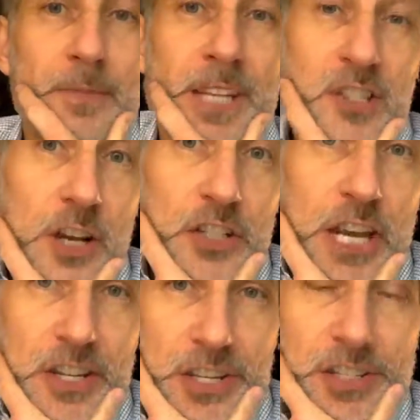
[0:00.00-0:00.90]
they saw
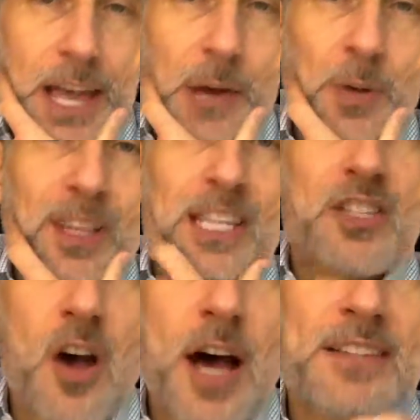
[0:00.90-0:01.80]
changes. And what they
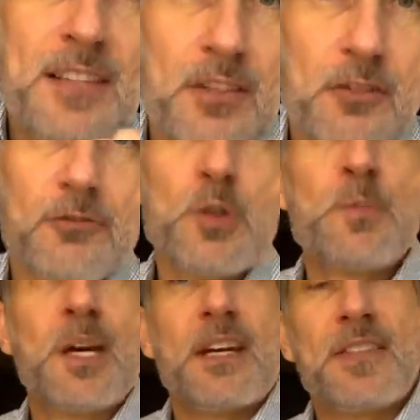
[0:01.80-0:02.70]
saw is that the
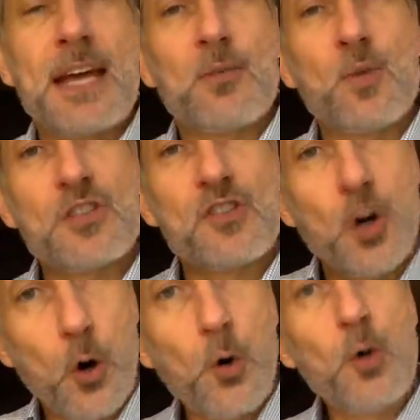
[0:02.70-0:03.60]
group that was
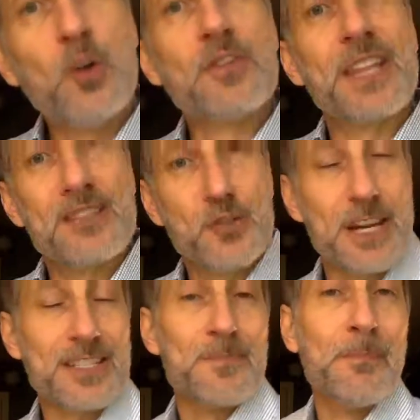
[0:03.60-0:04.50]
told that
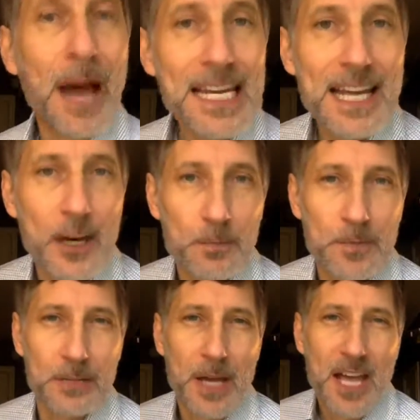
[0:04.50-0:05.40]
stress might help
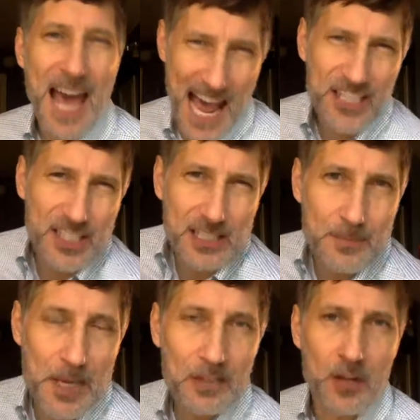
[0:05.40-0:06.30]
them actually
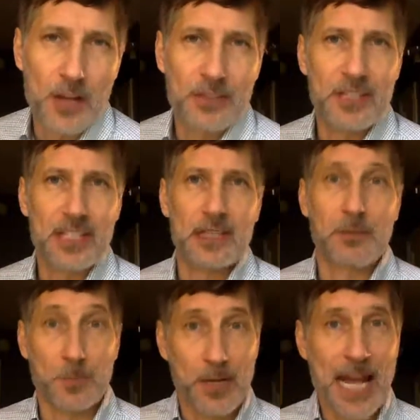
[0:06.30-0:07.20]
did better on
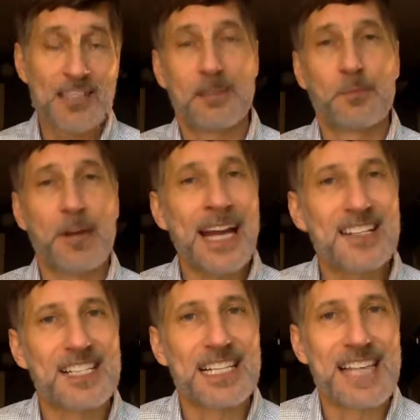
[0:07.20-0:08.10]
the
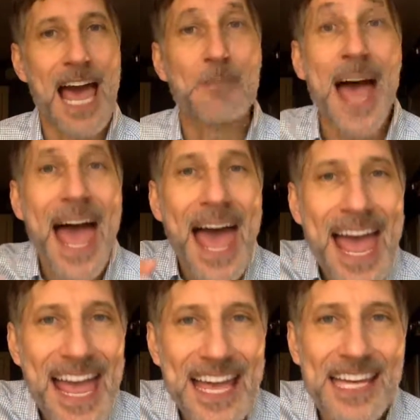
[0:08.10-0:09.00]
practice exam
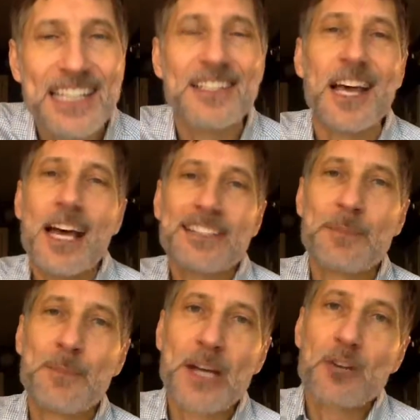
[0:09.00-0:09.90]
and
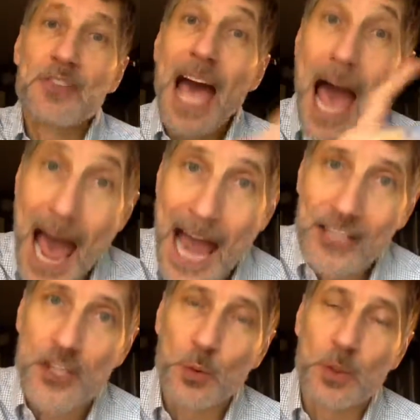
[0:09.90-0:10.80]
did better on the
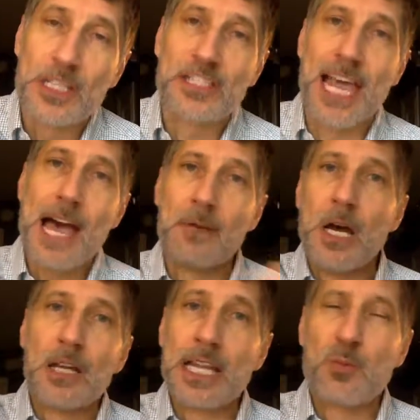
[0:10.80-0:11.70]
actual exam
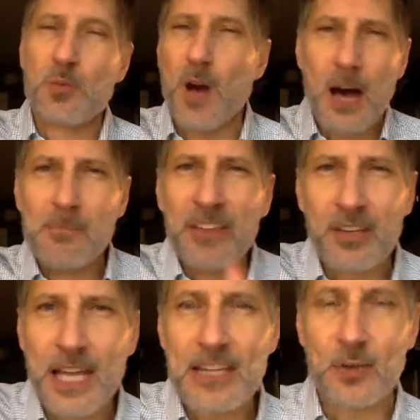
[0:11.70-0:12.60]
like a
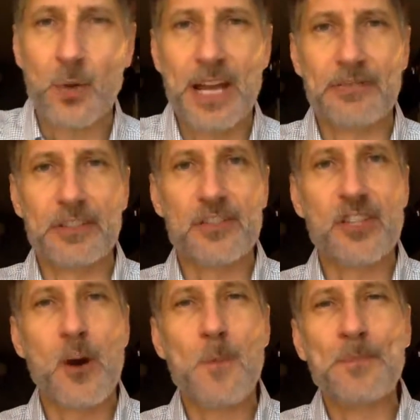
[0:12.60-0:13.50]
month later, whatever.
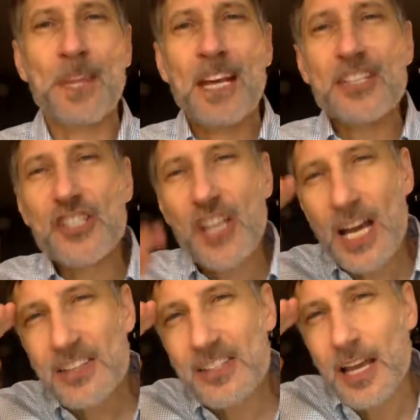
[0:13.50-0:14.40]
So
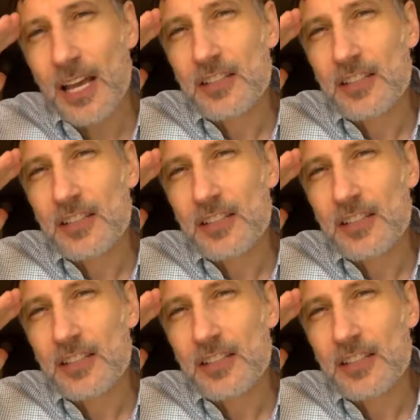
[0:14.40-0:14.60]
just